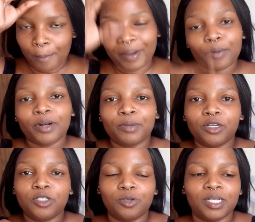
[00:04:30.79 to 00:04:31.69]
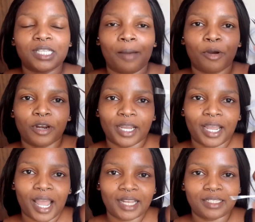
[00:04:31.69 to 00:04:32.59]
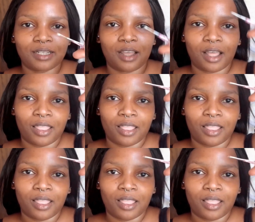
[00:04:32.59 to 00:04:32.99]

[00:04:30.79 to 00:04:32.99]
But what I'm gonna do is I'm gonna cut